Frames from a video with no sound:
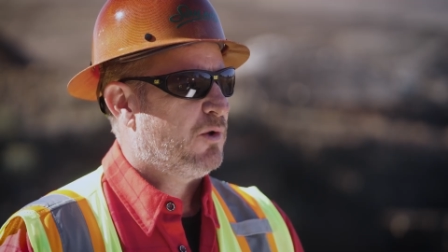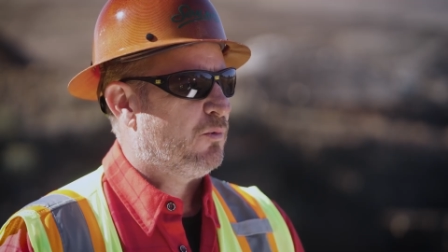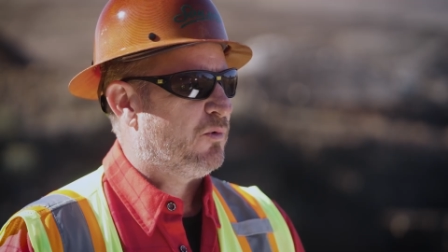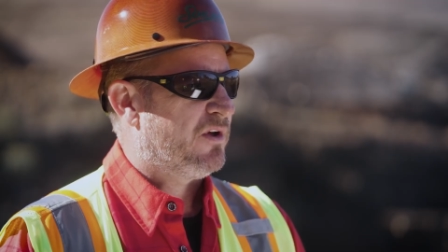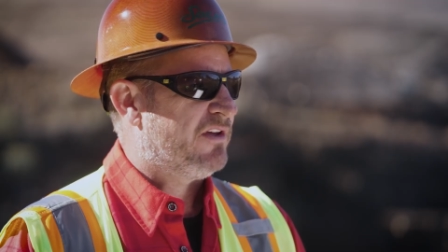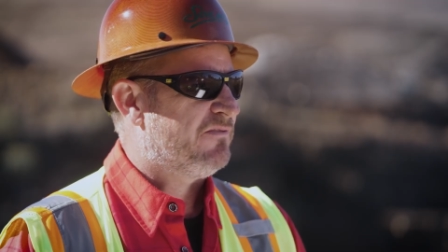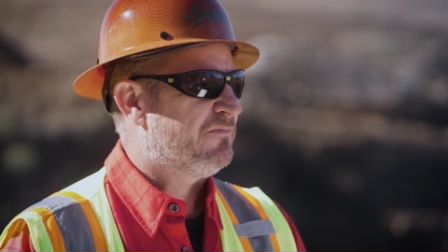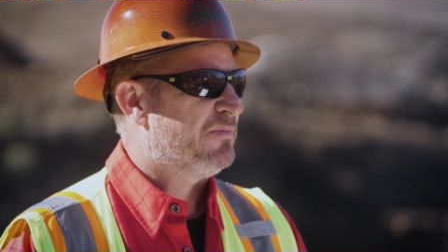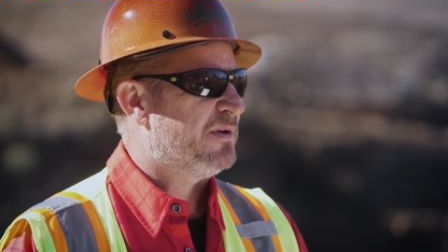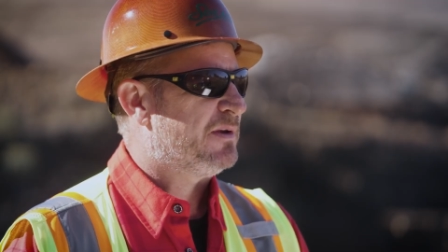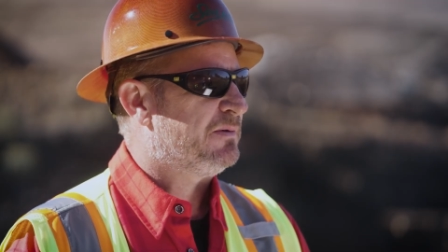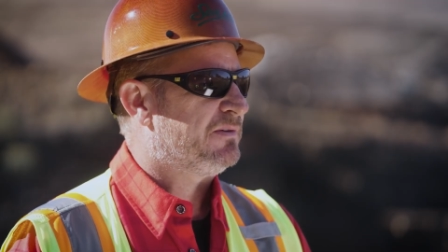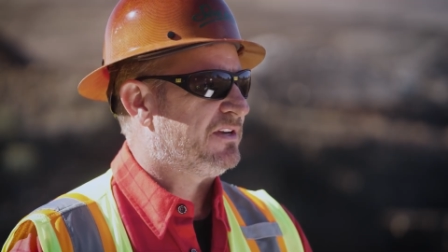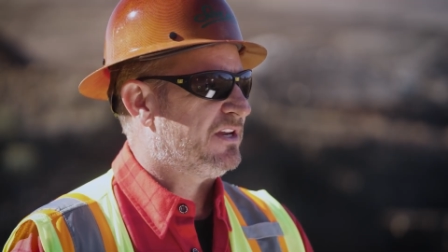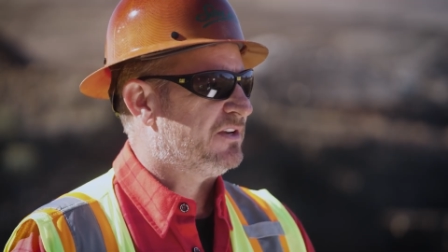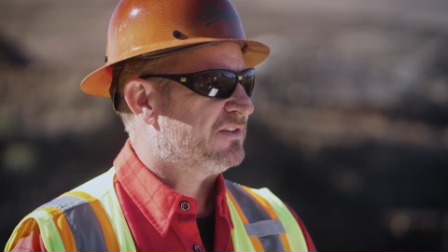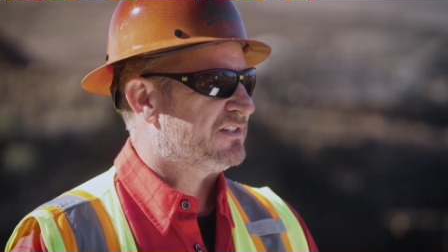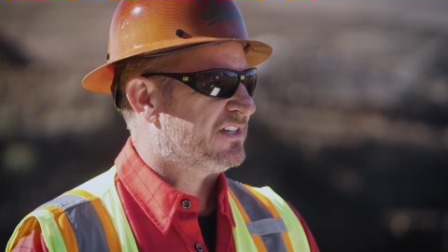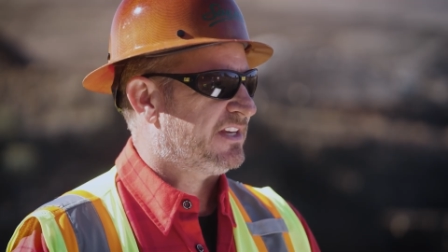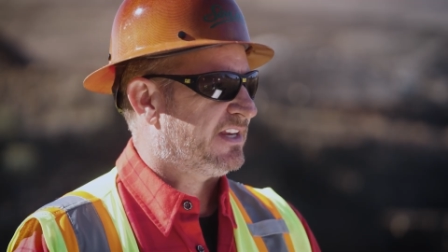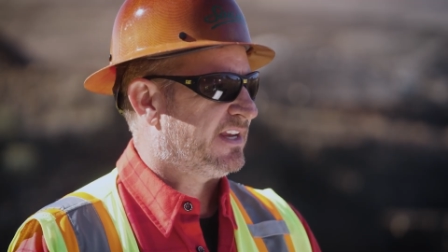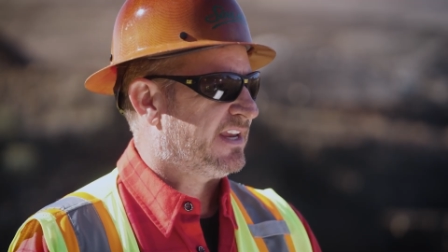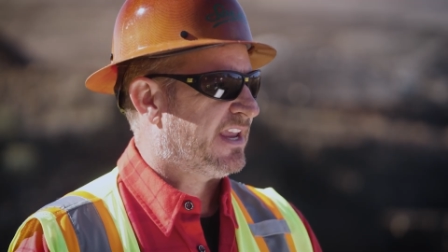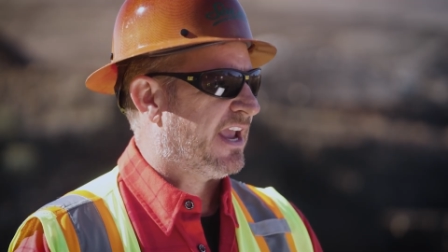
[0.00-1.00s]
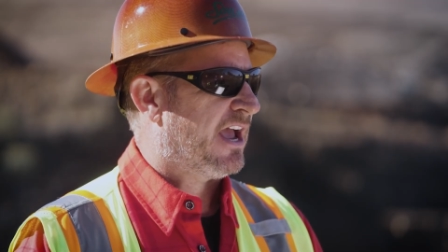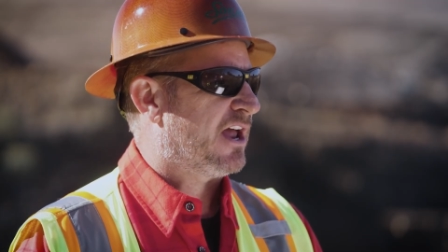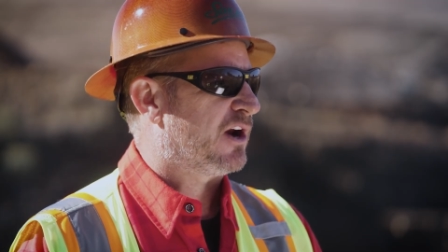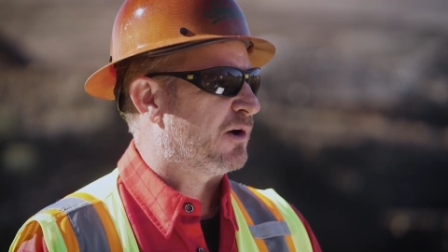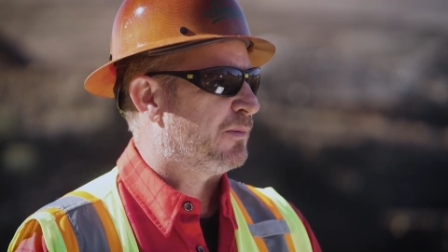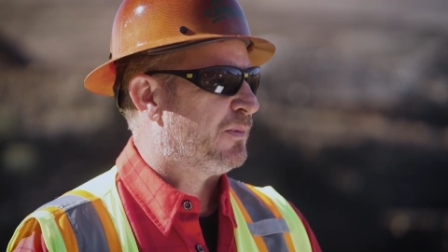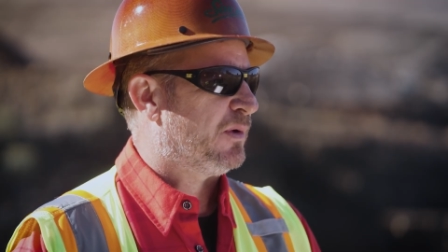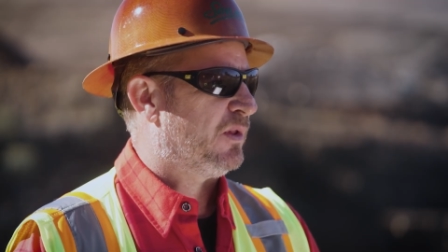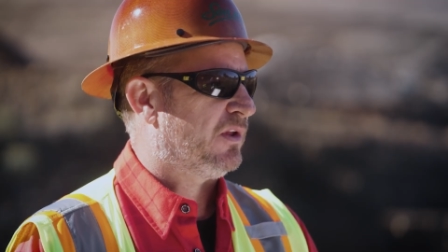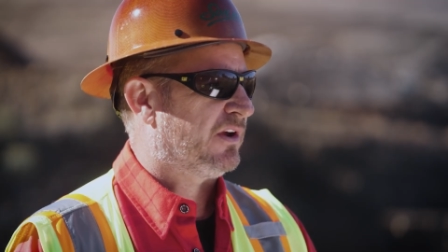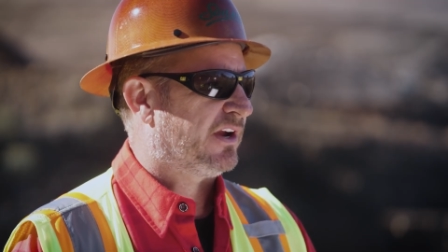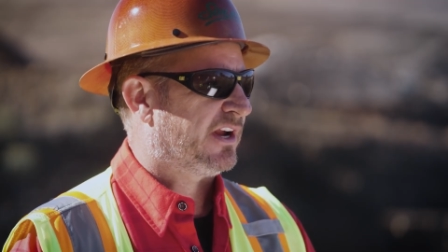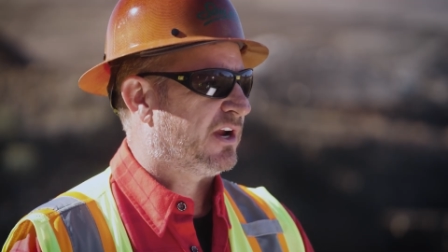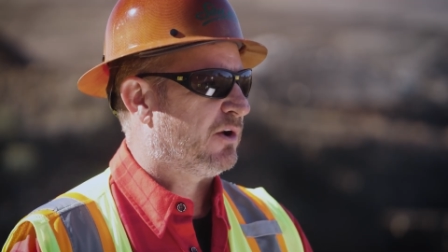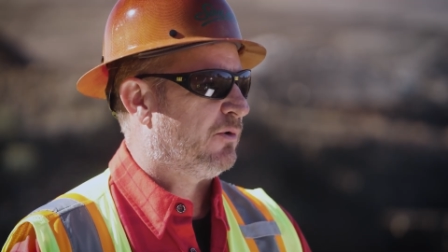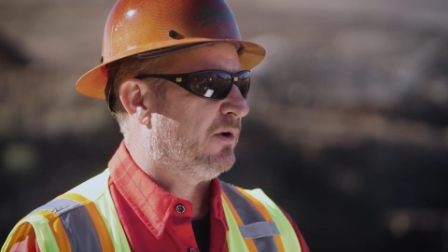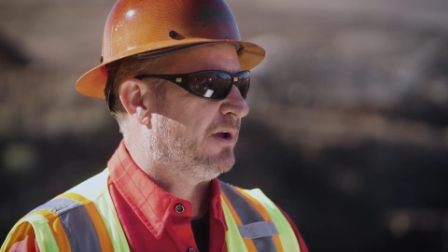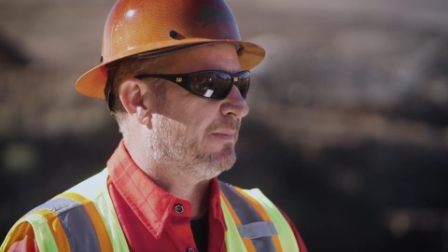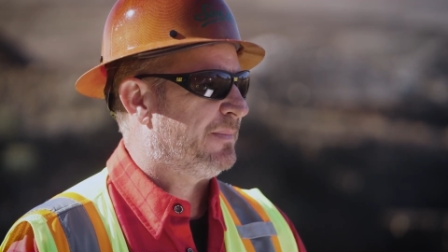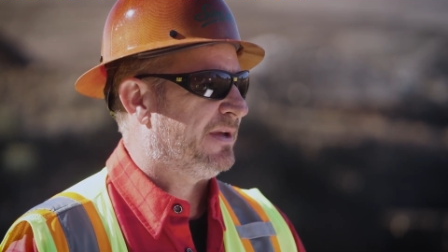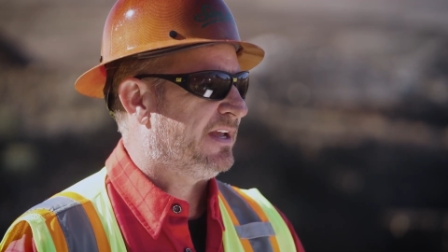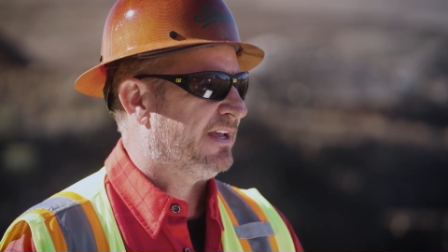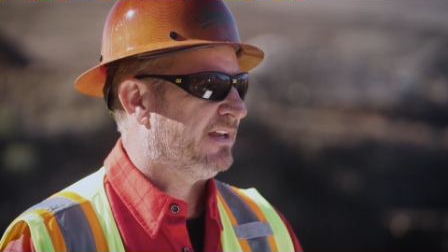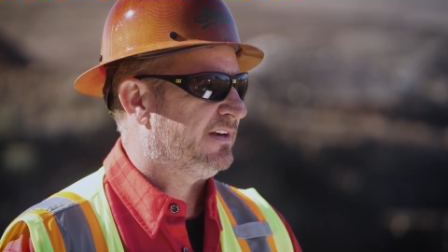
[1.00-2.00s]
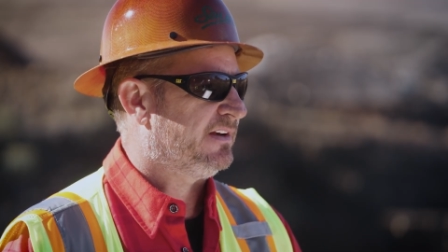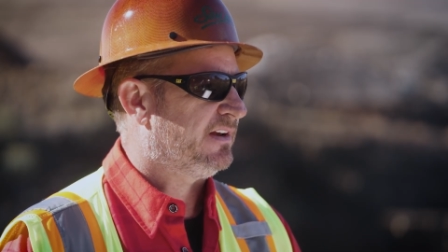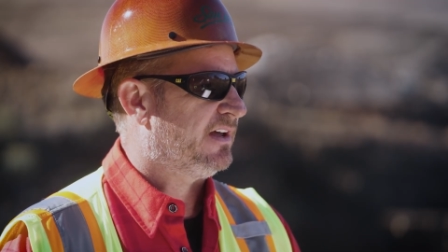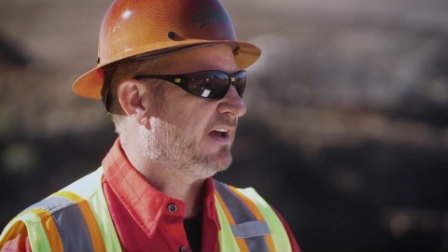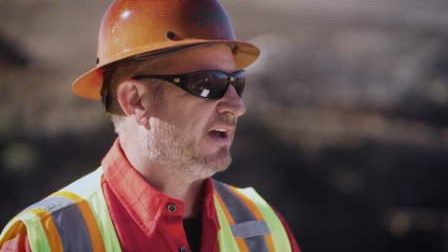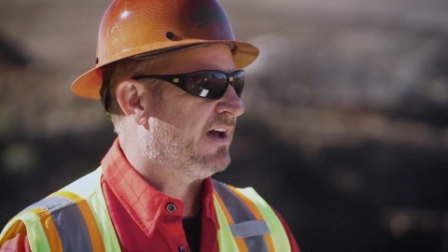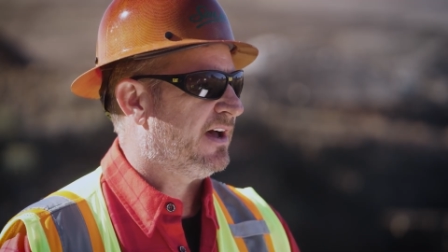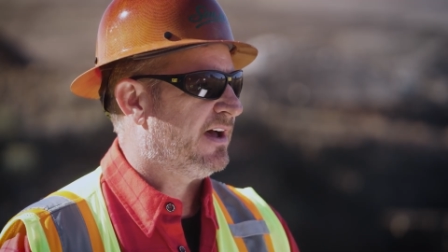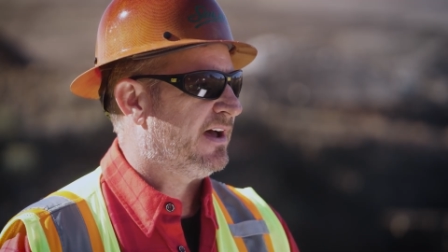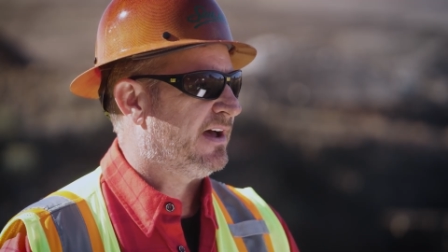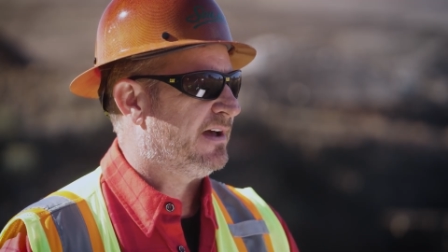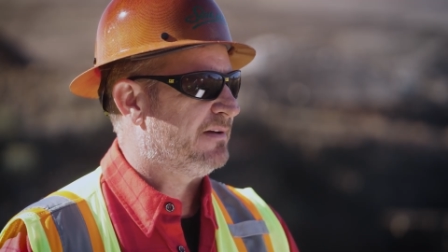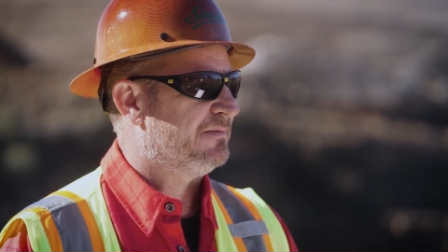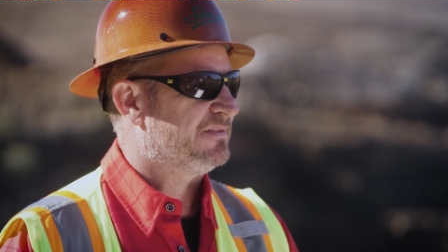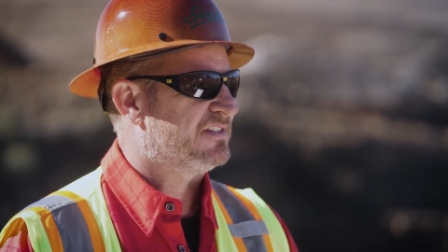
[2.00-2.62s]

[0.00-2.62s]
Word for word: We've been using Caterpillar equipment uh,